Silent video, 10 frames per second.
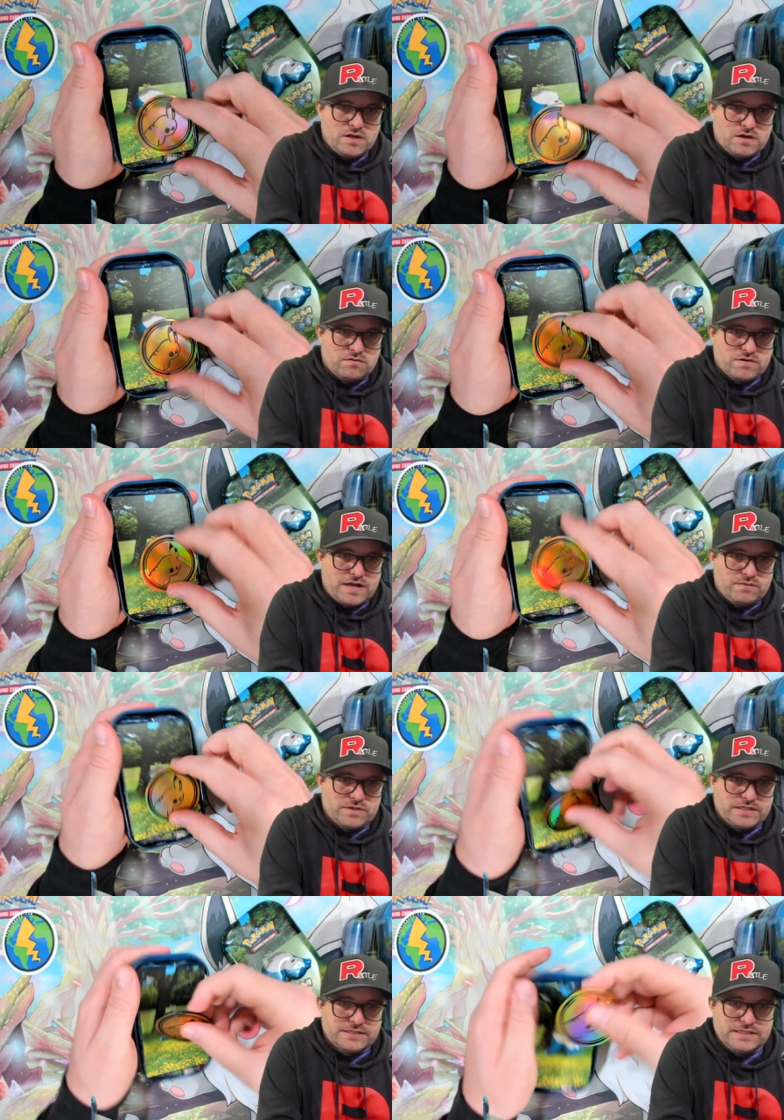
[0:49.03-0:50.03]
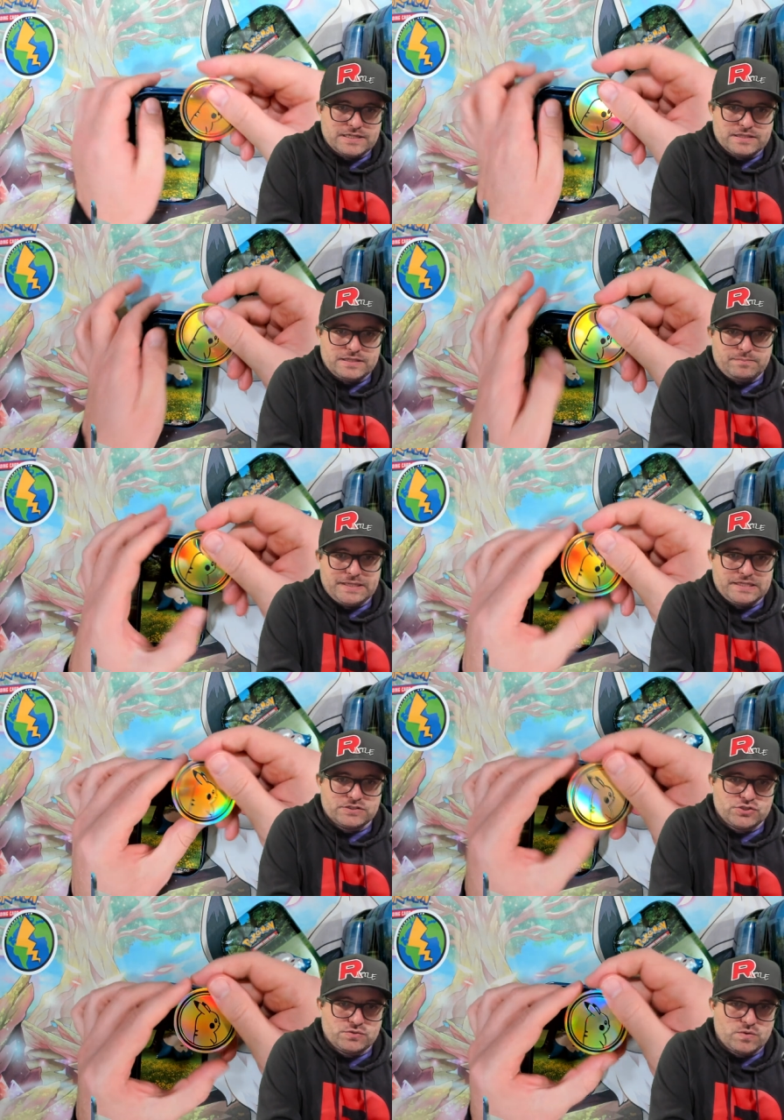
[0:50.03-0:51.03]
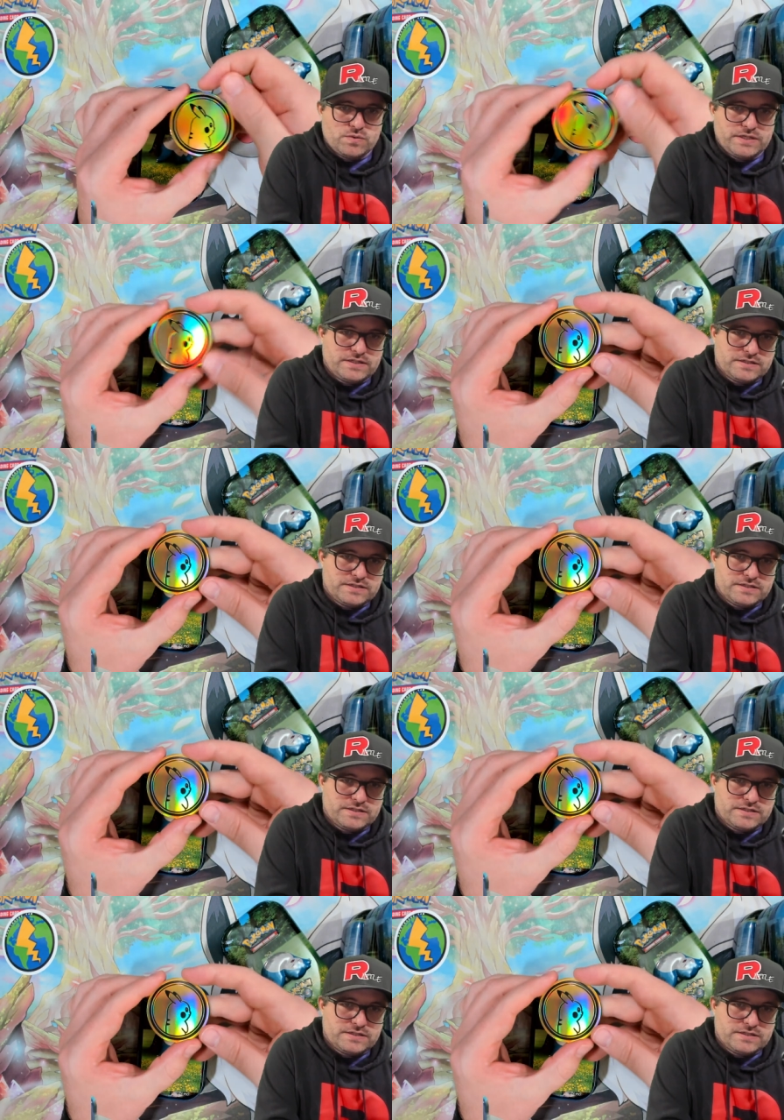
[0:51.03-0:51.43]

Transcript: All right, we got the uh, the Pikachu coin.